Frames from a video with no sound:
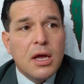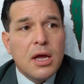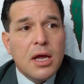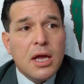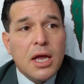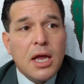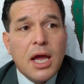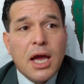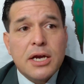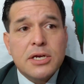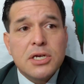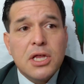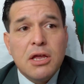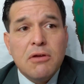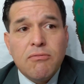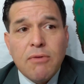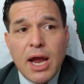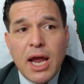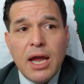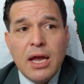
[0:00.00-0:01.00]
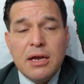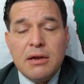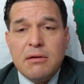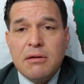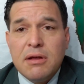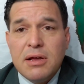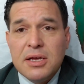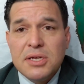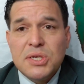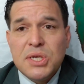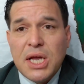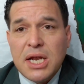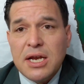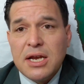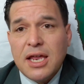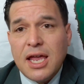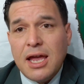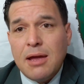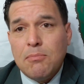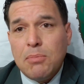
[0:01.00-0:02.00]
He actually ran a
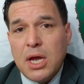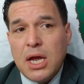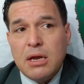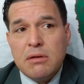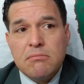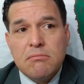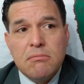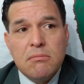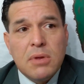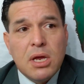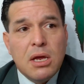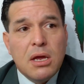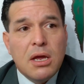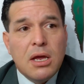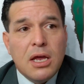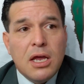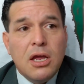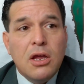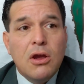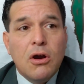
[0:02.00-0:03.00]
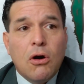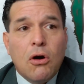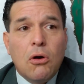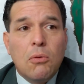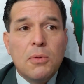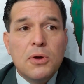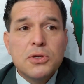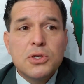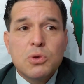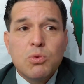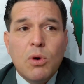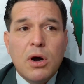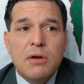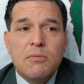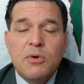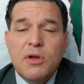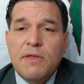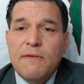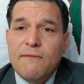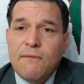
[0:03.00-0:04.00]
Senate campaign. He almost won
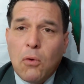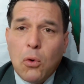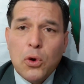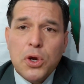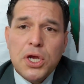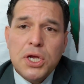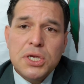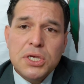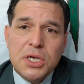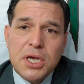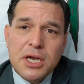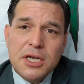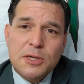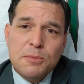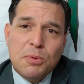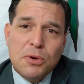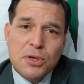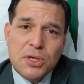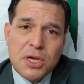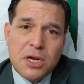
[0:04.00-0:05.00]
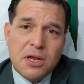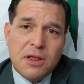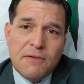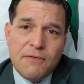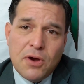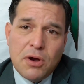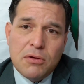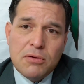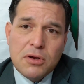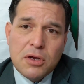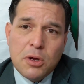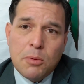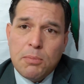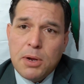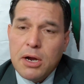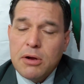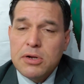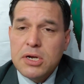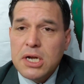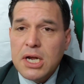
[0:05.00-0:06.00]
with 46% of the vote
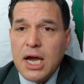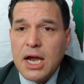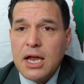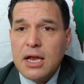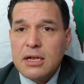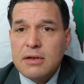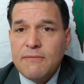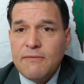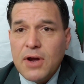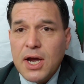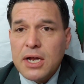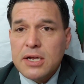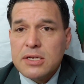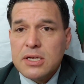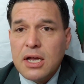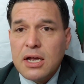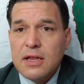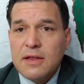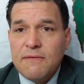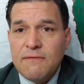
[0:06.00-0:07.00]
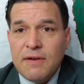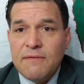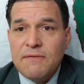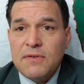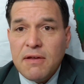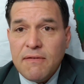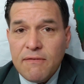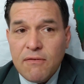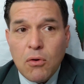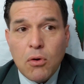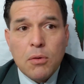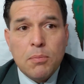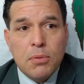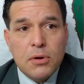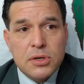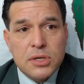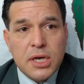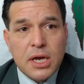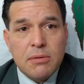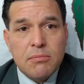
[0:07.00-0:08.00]
compared to Dianne Feinstein's
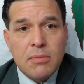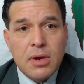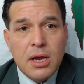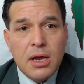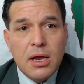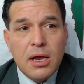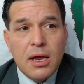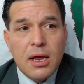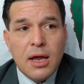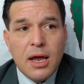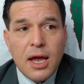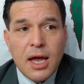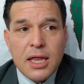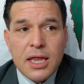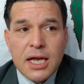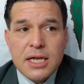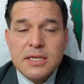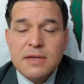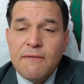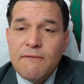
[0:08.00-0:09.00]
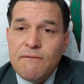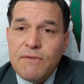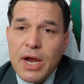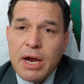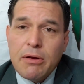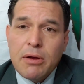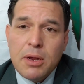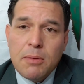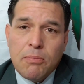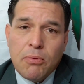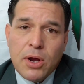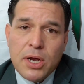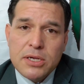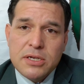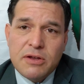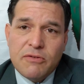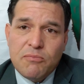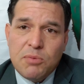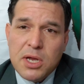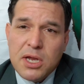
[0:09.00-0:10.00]
54%. And that's very
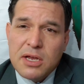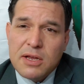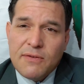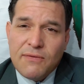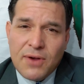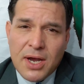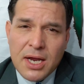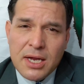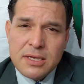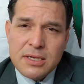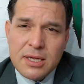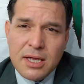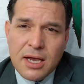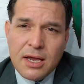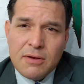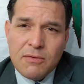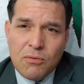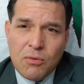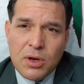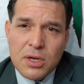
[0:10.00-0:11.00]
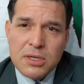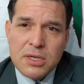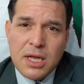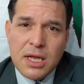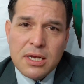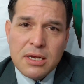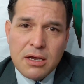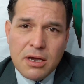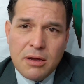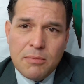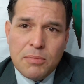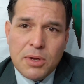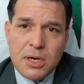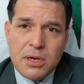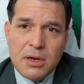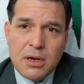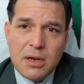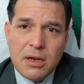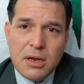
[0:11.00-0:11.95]
impressive because Feinstein was the incumbent.